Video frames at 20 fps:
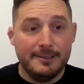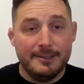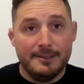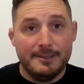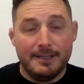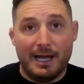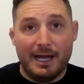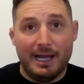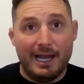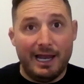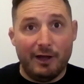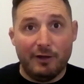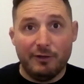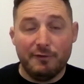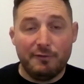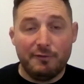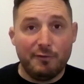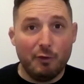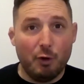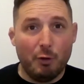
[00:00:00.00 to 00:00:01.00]
I lay on the
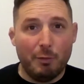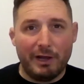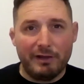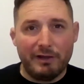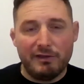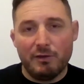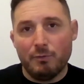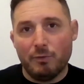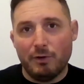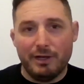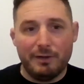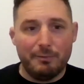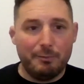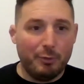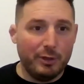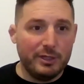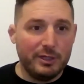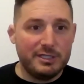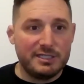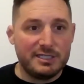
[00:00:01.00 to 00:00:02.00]
floor. I didn't want the
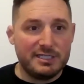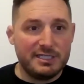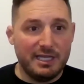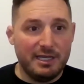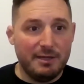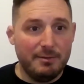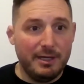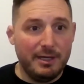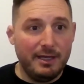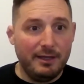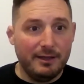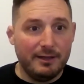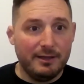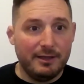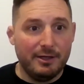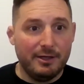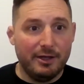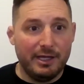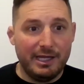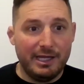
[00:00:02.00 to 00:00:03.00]
boys to see me.
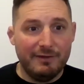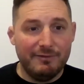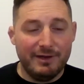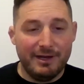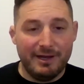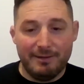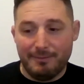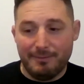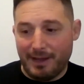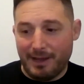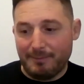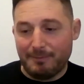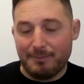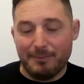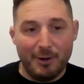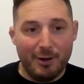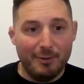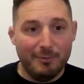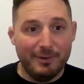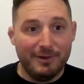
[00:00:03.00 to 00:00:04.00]
You know, even in that
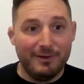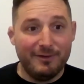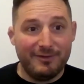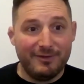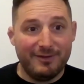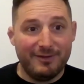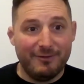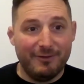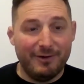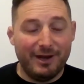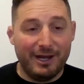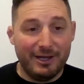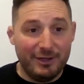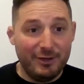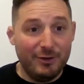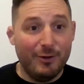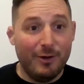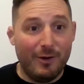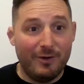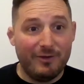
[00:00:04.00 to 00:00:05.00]
moment when I
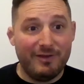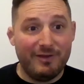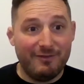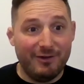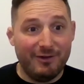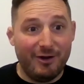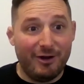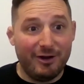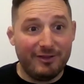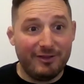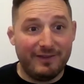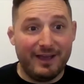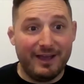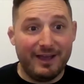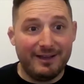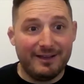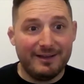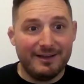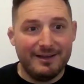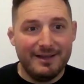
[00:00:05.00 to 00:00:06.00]
knew I was having a heart attack,
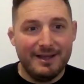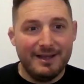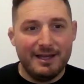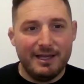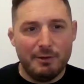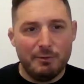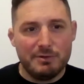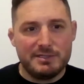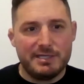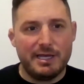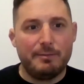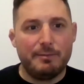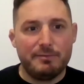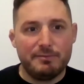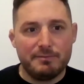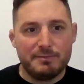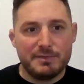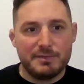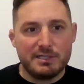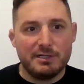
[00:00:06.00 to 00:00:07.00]
there was that
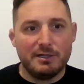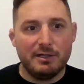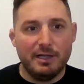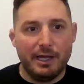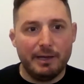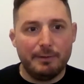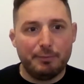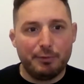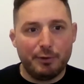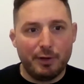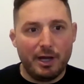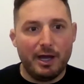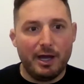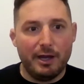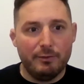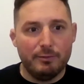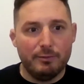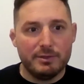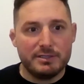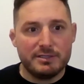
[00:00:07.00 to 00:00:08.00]
still that
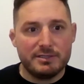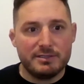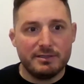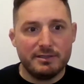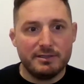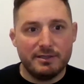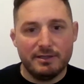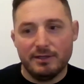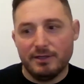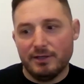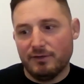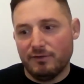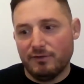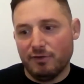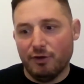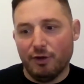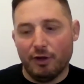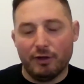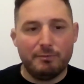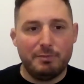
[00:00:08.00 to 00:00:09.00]
pride was to
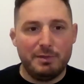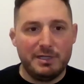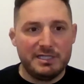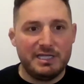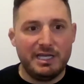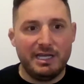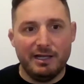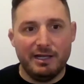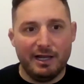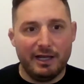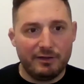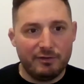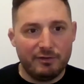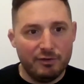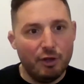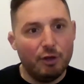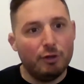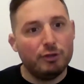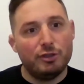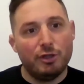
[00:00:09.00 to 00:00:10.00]
not be seen like,
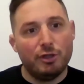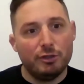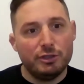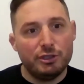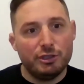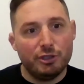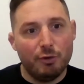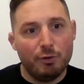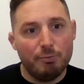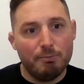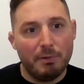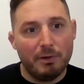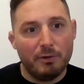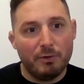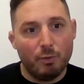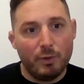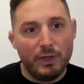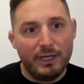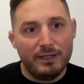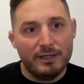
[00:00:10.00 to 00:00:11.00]
no, don't show him
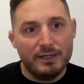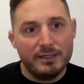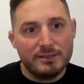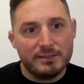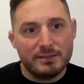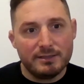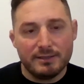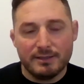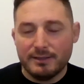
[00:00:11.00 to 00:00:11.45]
weakness.